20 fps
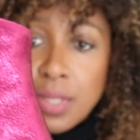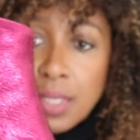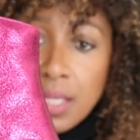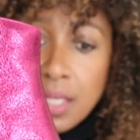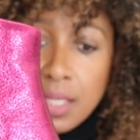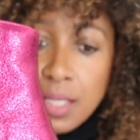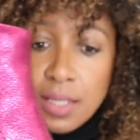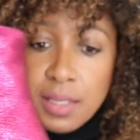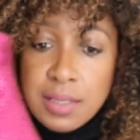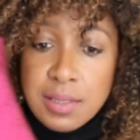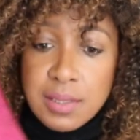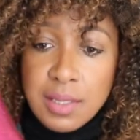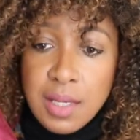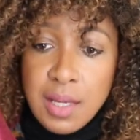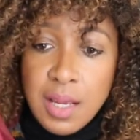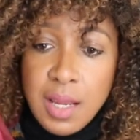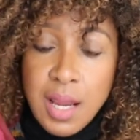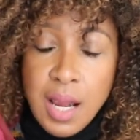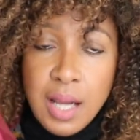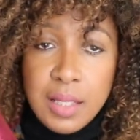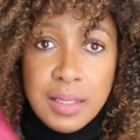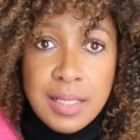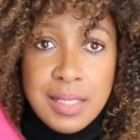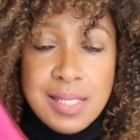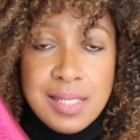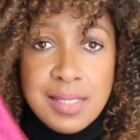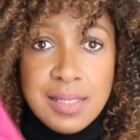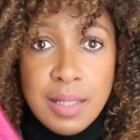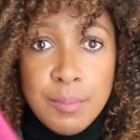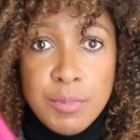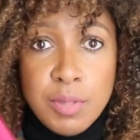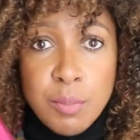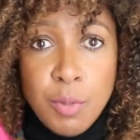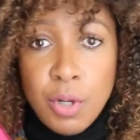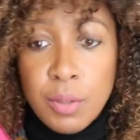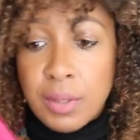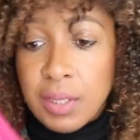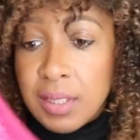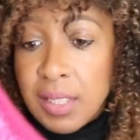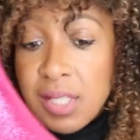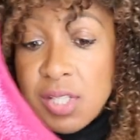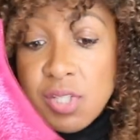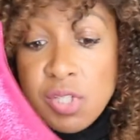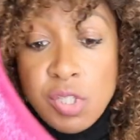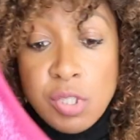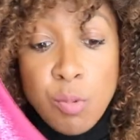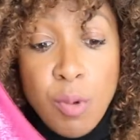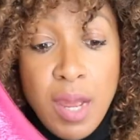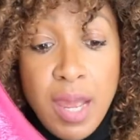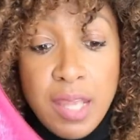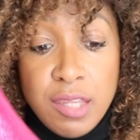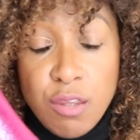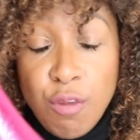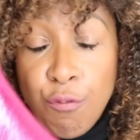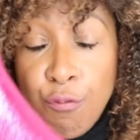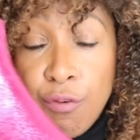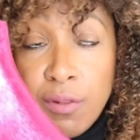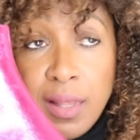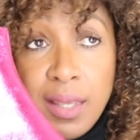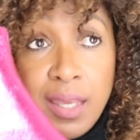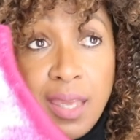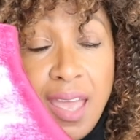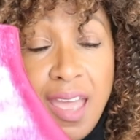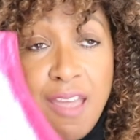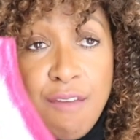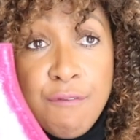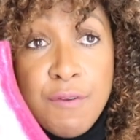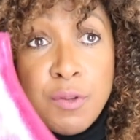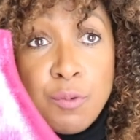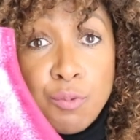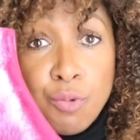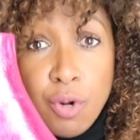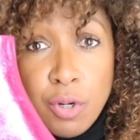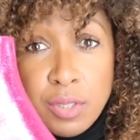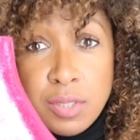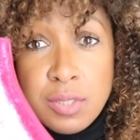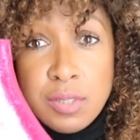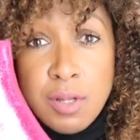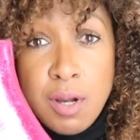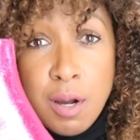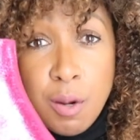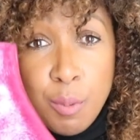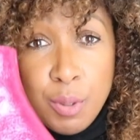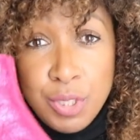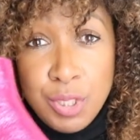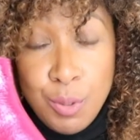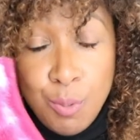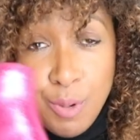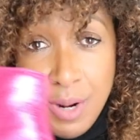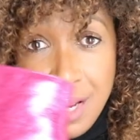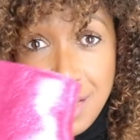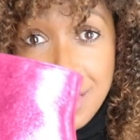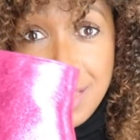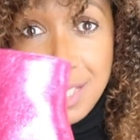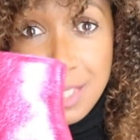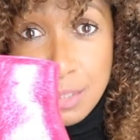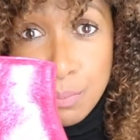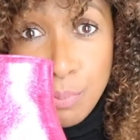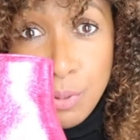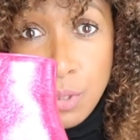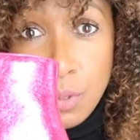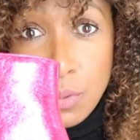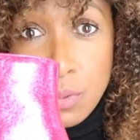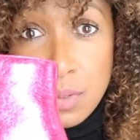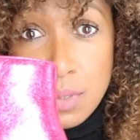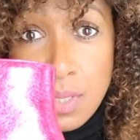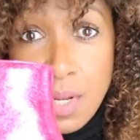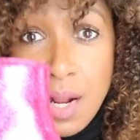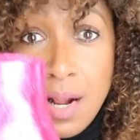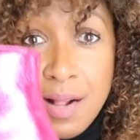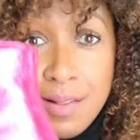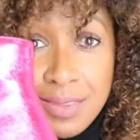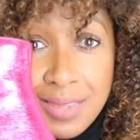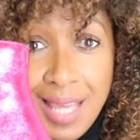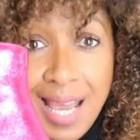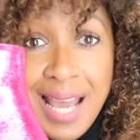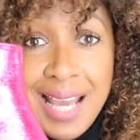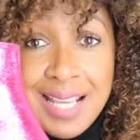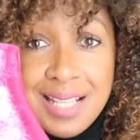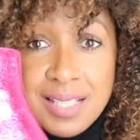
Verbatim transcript: these and I slipped them on. And I swear you feel like an effing rock star when you wear these boots. That